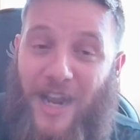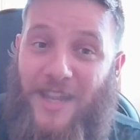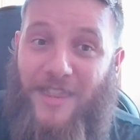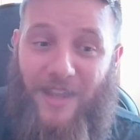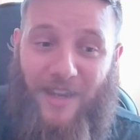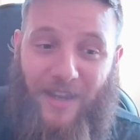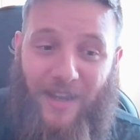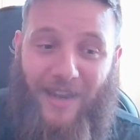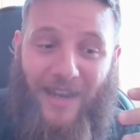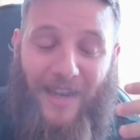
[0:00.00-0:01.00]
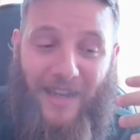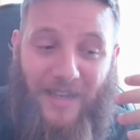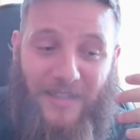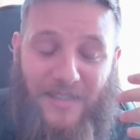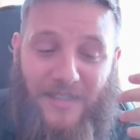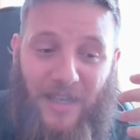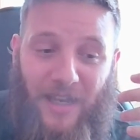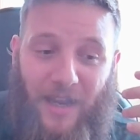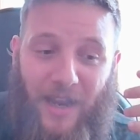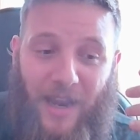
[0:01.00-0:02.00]
think is
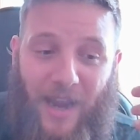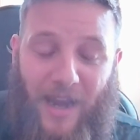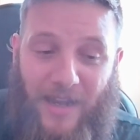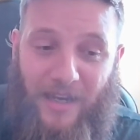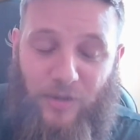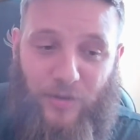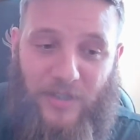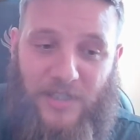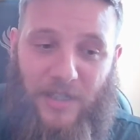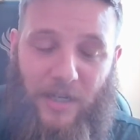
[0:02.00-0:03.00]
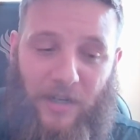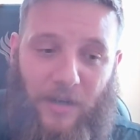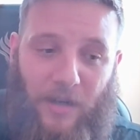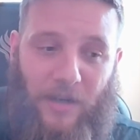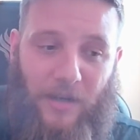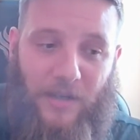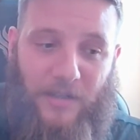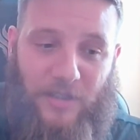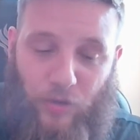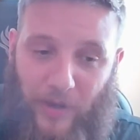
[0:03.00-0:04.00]
an interesting
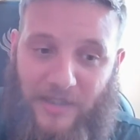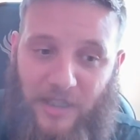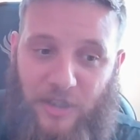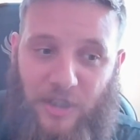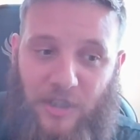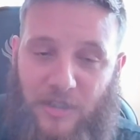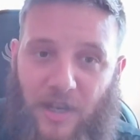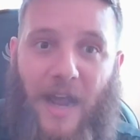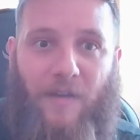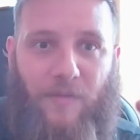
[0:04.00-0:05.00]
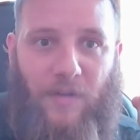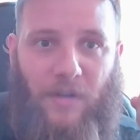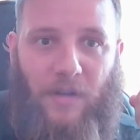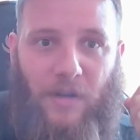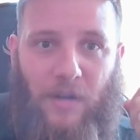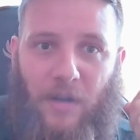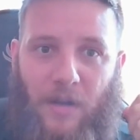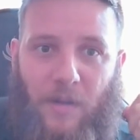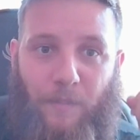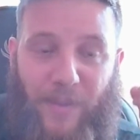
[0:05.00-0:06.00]
strategy to have.
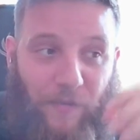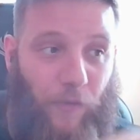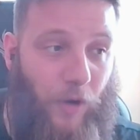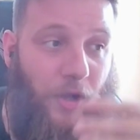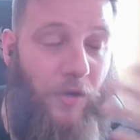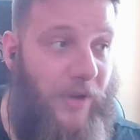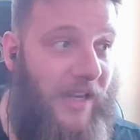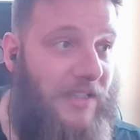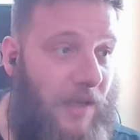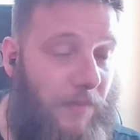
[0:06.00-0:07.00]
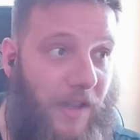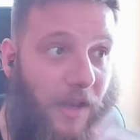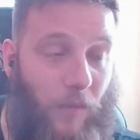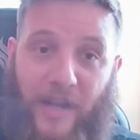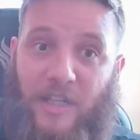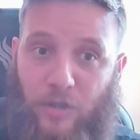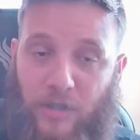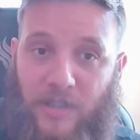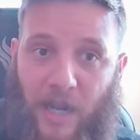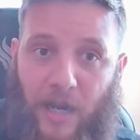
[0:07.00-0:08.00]
Before you read something and waste
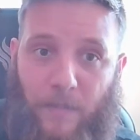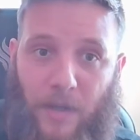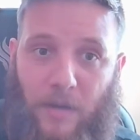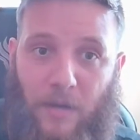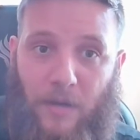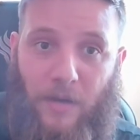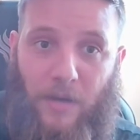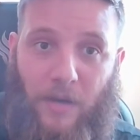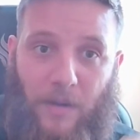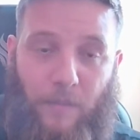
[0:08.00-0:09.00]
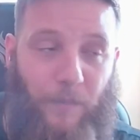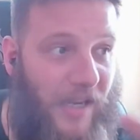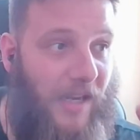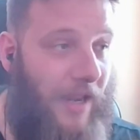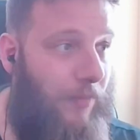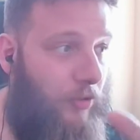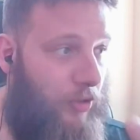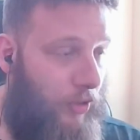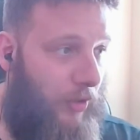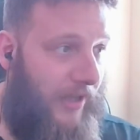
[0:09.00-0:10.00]
your time, being able
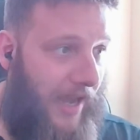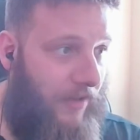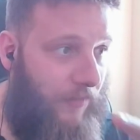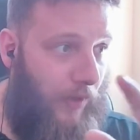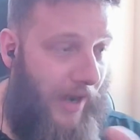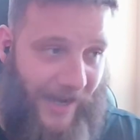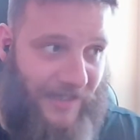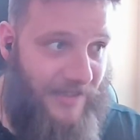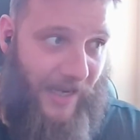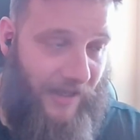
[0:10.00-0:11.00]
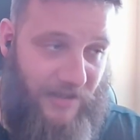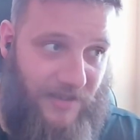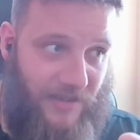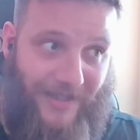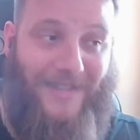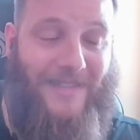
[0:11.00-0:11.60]
to look at it for 8 seconds, 6